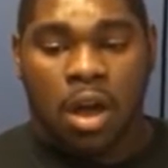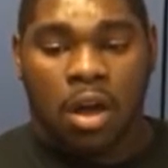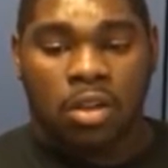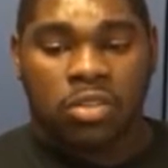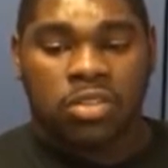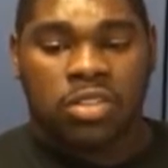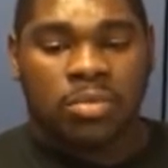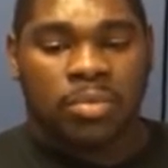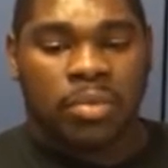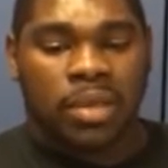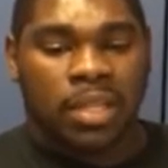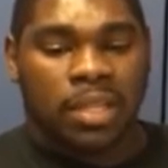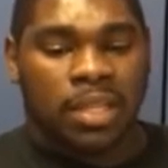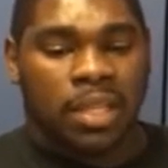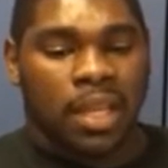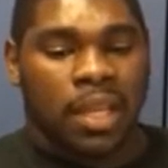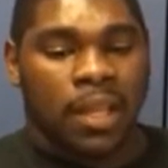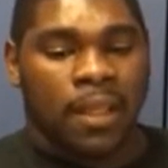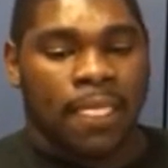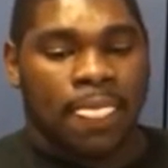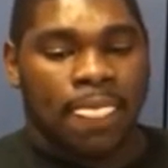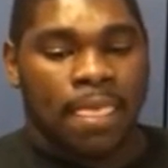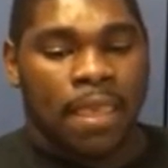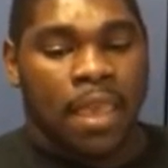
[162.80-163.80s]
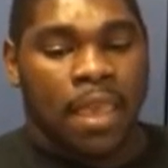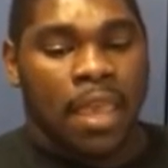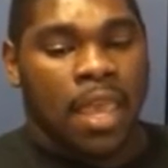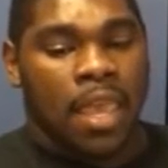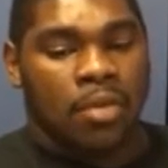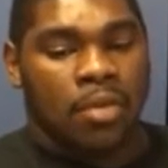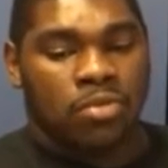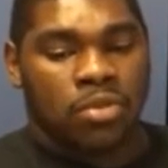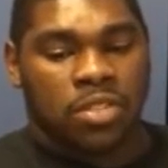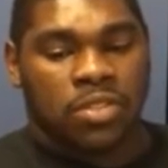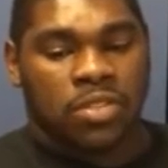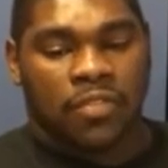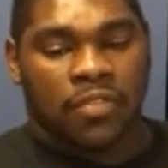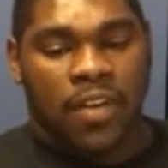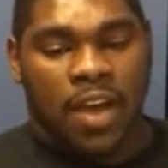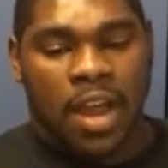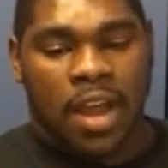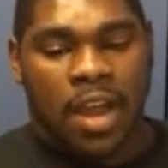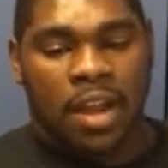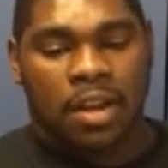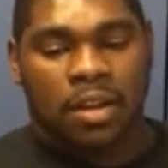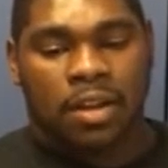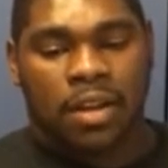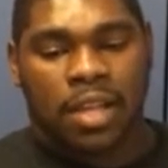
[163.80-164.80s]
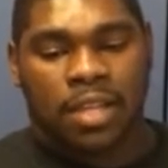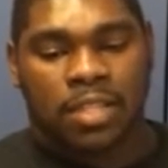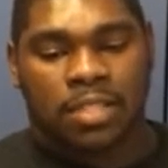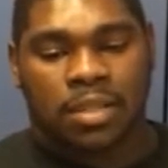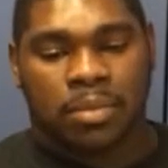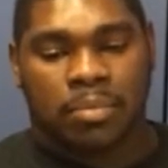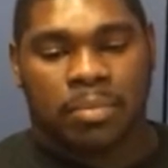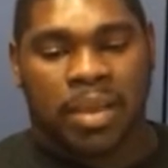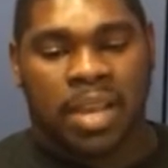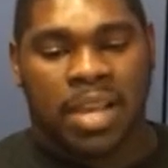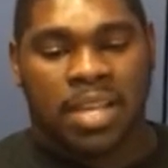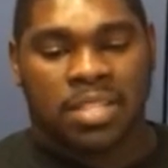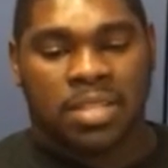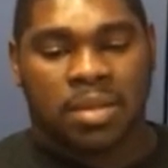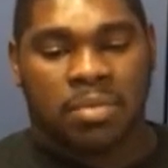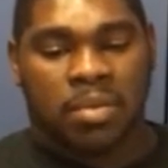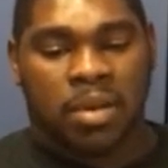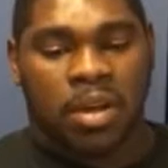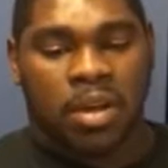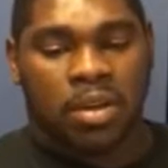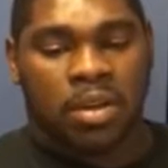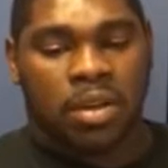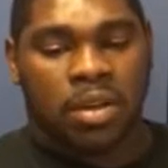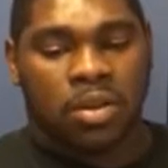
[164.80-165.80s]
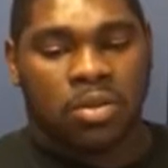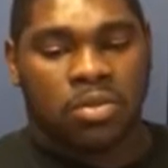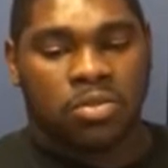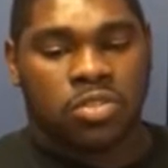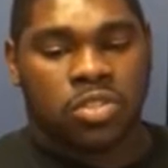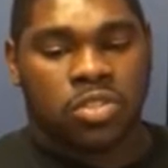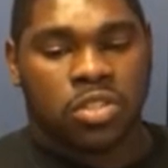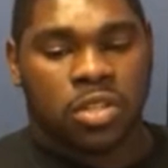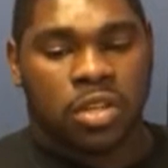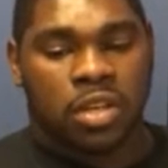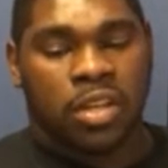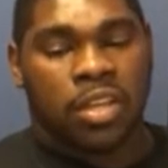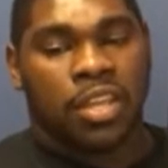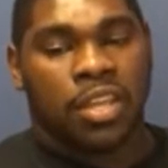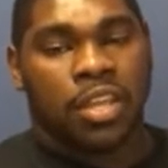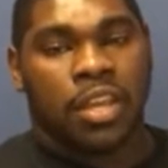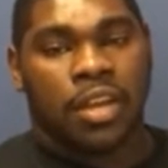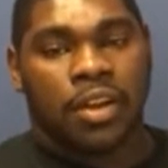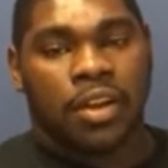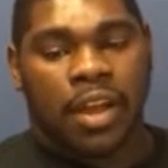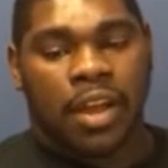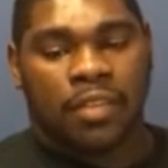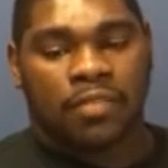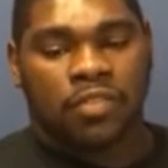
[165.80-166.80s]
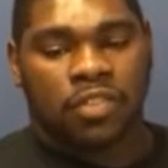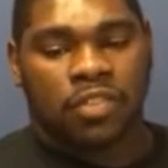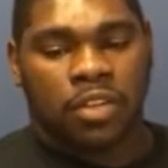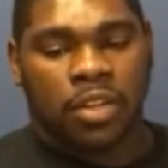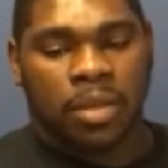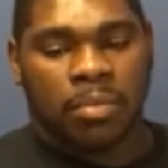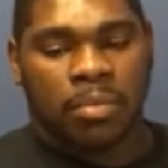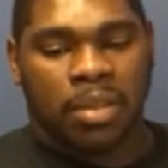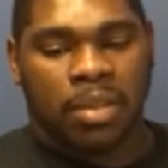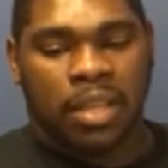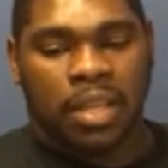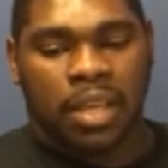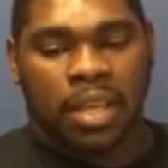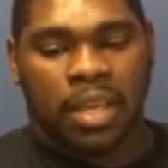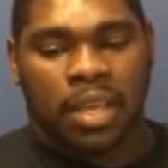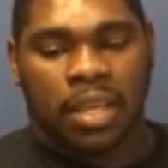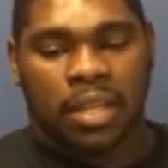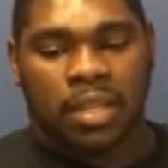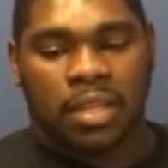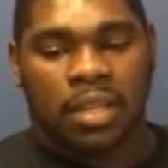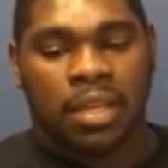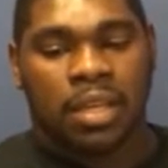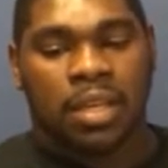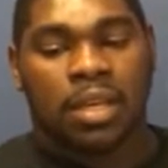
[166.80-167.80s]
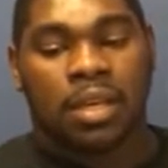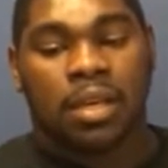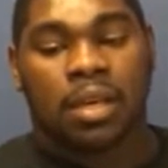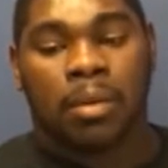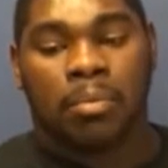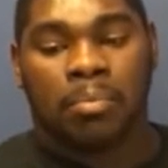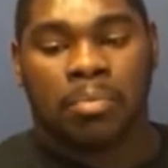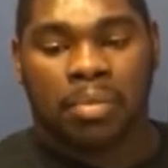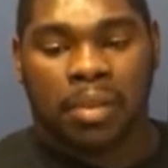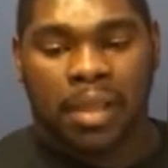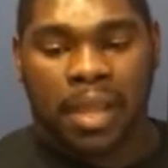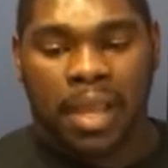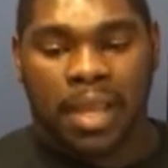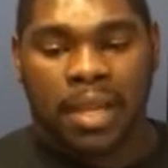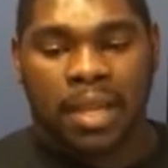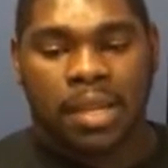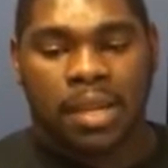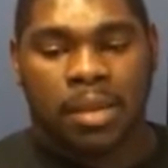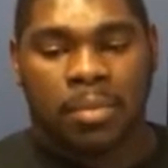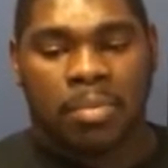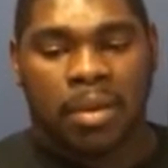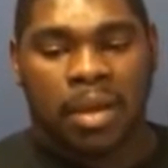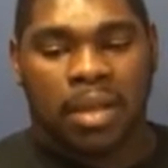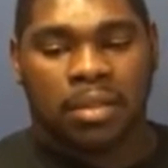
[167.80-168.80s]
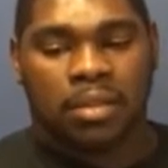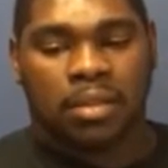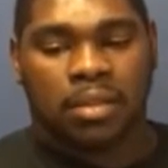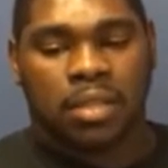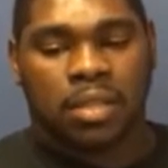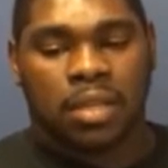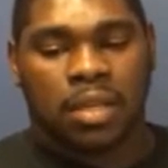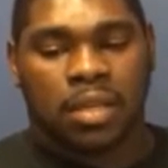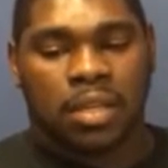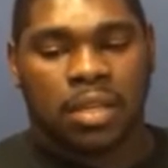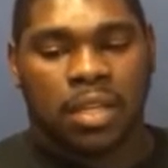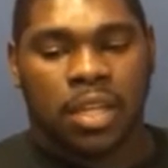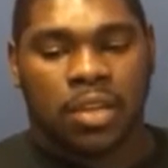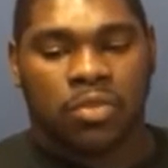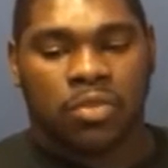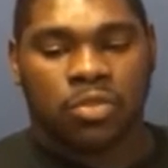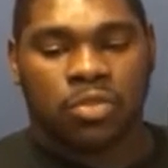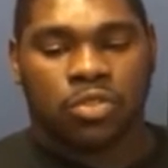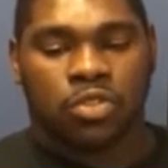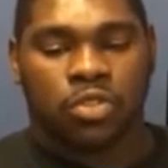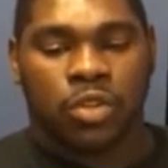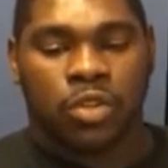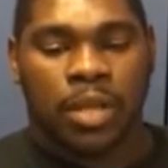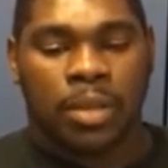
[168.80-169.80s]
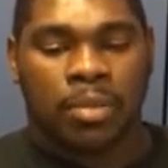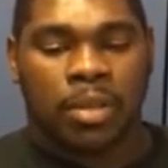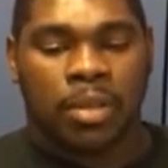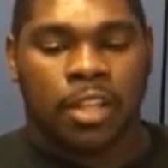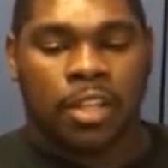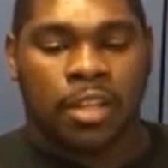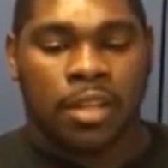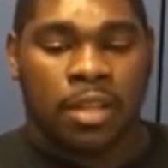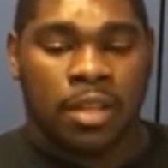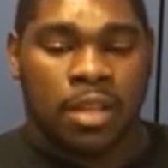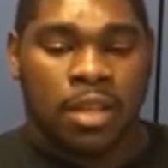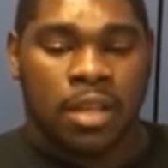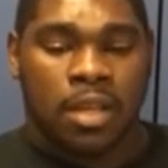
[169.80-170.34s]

Ultimately, he was fired as the basketball coach a year after he began complaining about the unequal treatment.